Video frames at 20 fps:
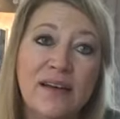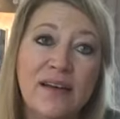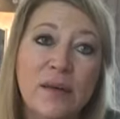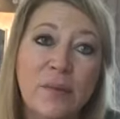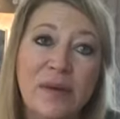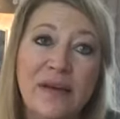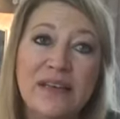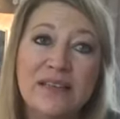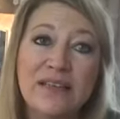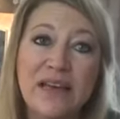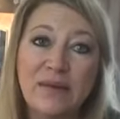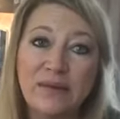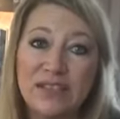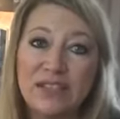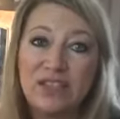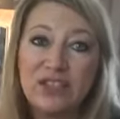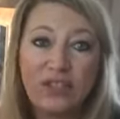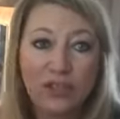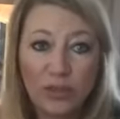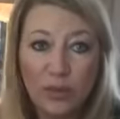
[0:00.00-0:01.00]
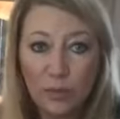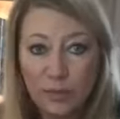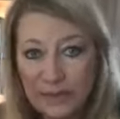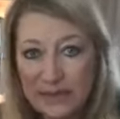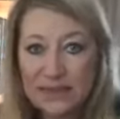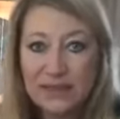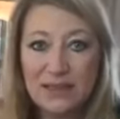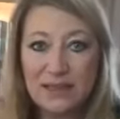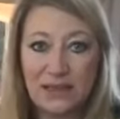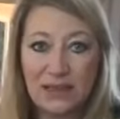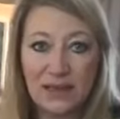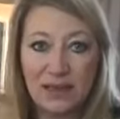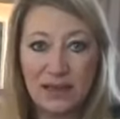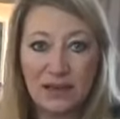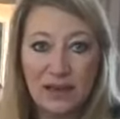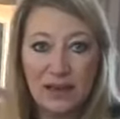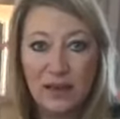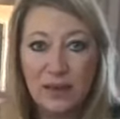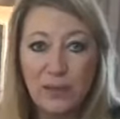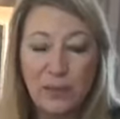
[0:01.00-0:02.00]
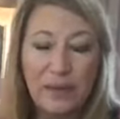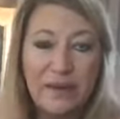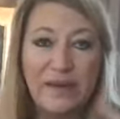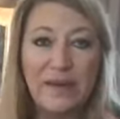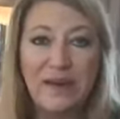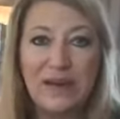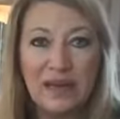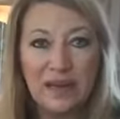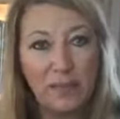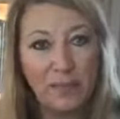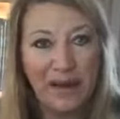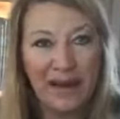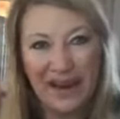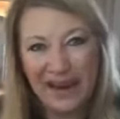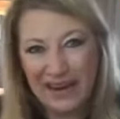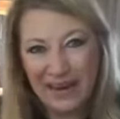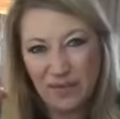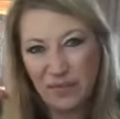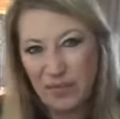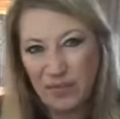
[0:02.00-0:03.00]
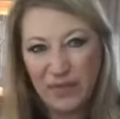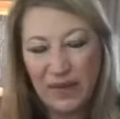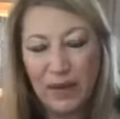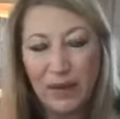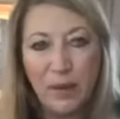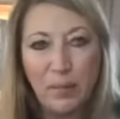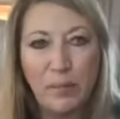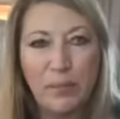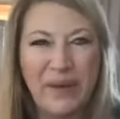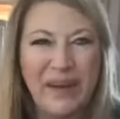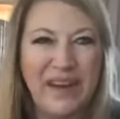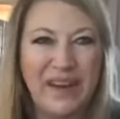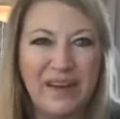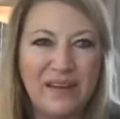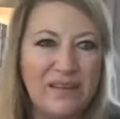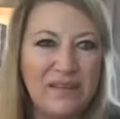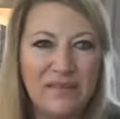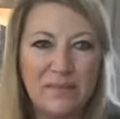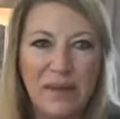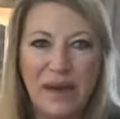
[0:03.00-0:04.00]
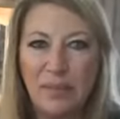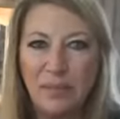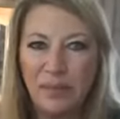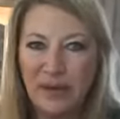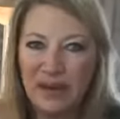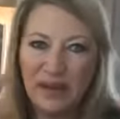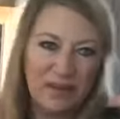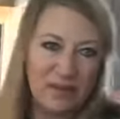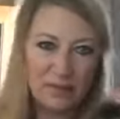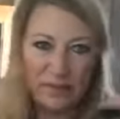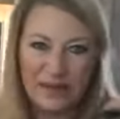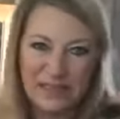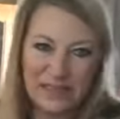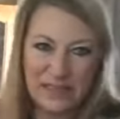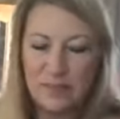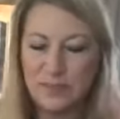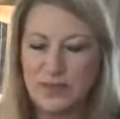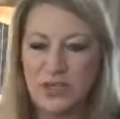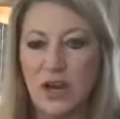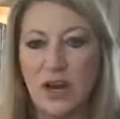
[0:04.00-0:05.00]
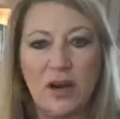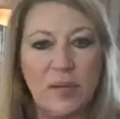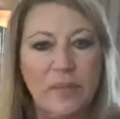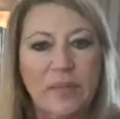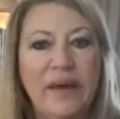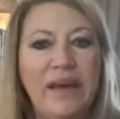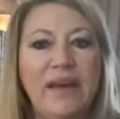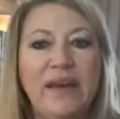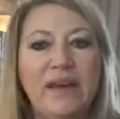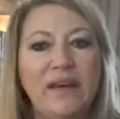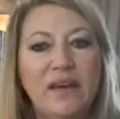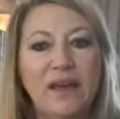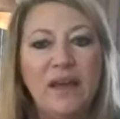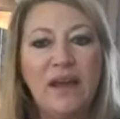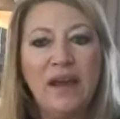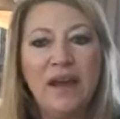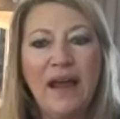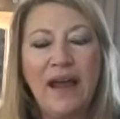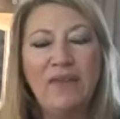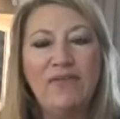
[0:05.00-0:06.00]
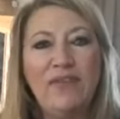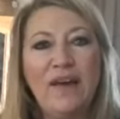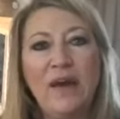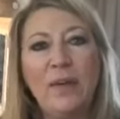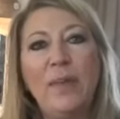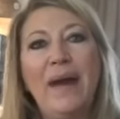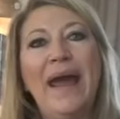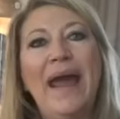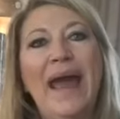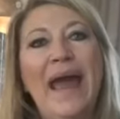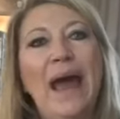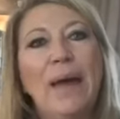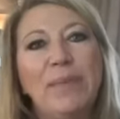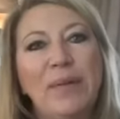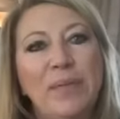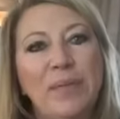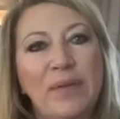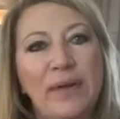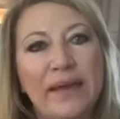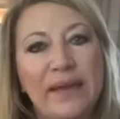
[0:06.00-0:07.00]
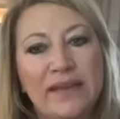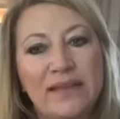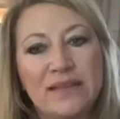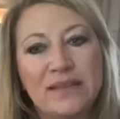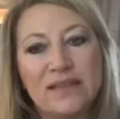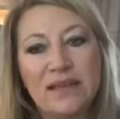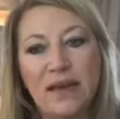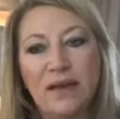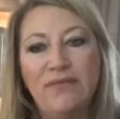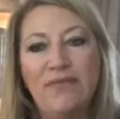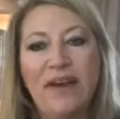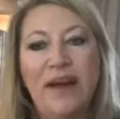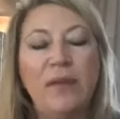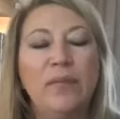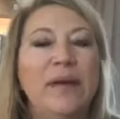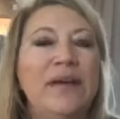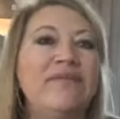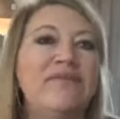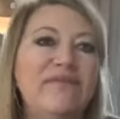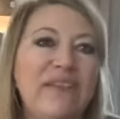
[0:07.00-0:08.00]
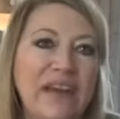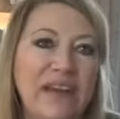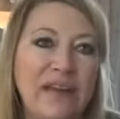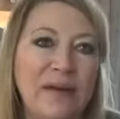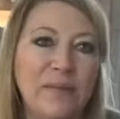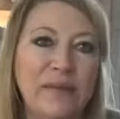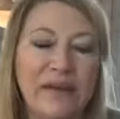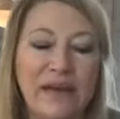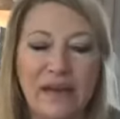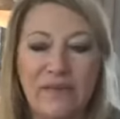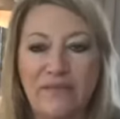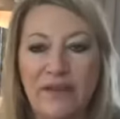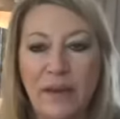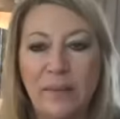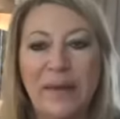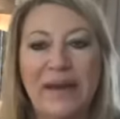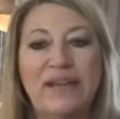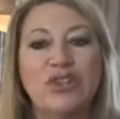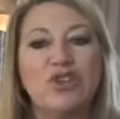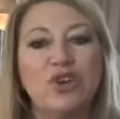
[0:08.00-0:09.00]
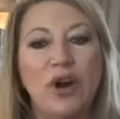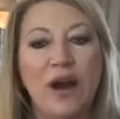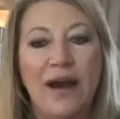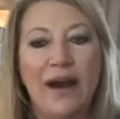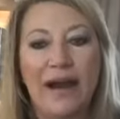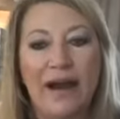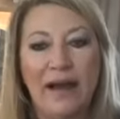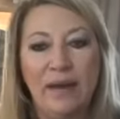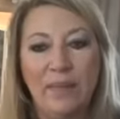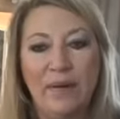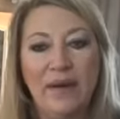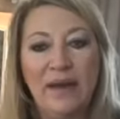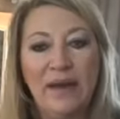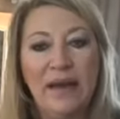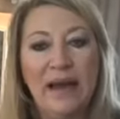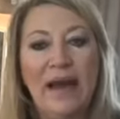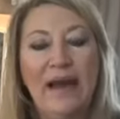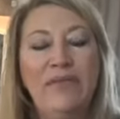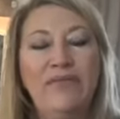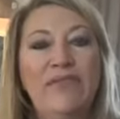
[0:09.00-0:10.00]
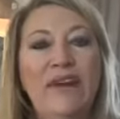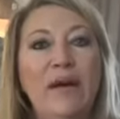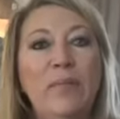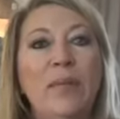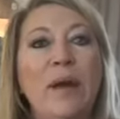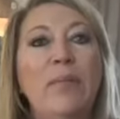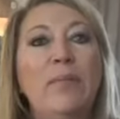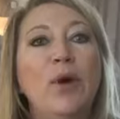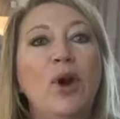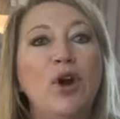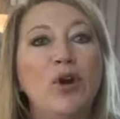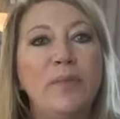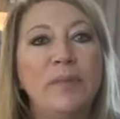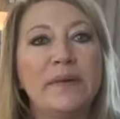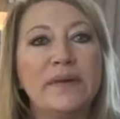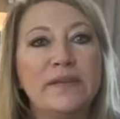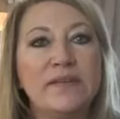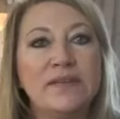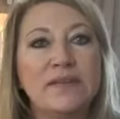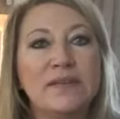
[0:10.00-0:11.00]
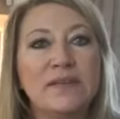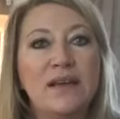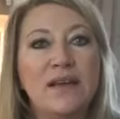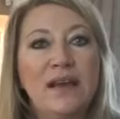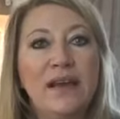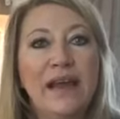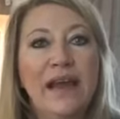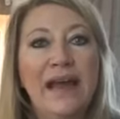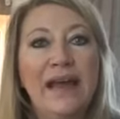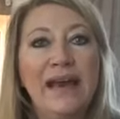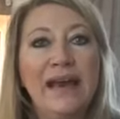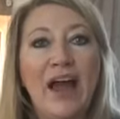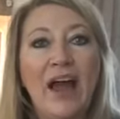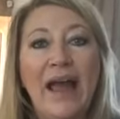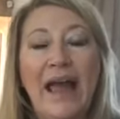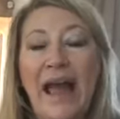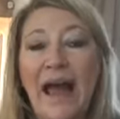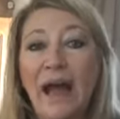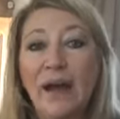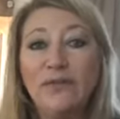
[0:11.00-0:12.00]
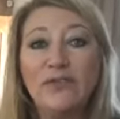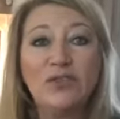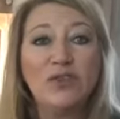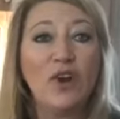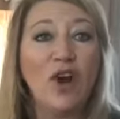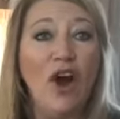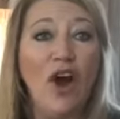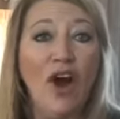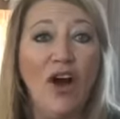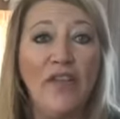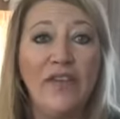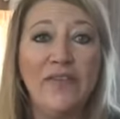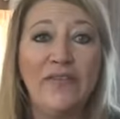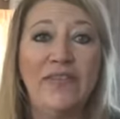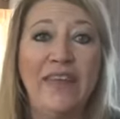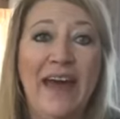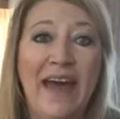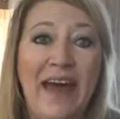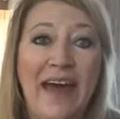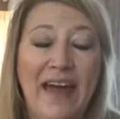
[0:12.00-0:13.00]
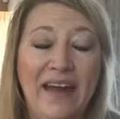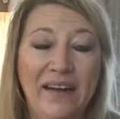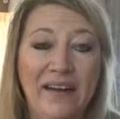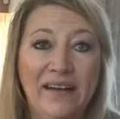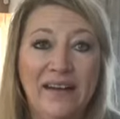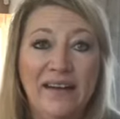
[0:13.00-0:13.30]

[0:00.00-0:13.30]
because I was too busy being in my pit, my deep, dark pit. I found my happy place. I found my family. I found my tribe. I found my purpose. And after all of that,